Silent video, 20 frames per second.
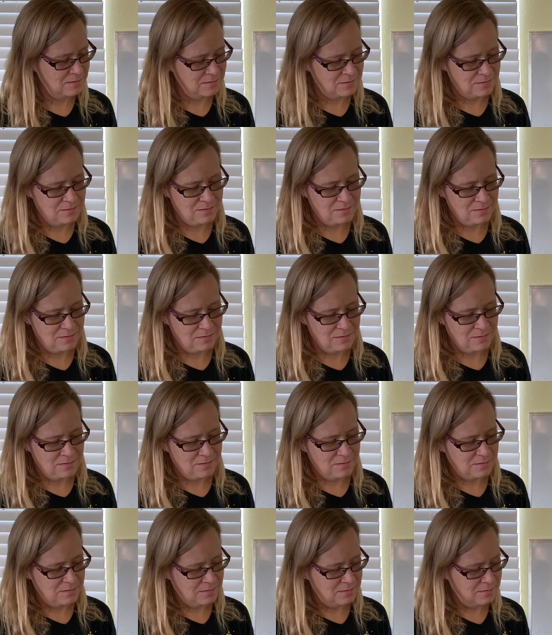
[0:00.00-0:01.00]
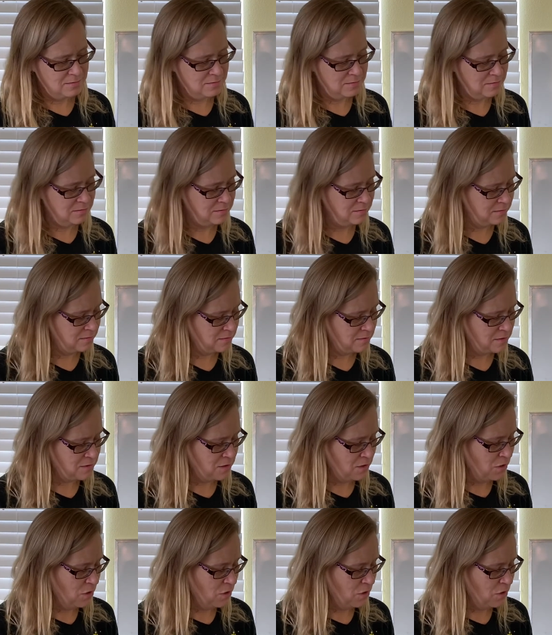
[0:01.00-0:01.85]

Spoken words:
(silence)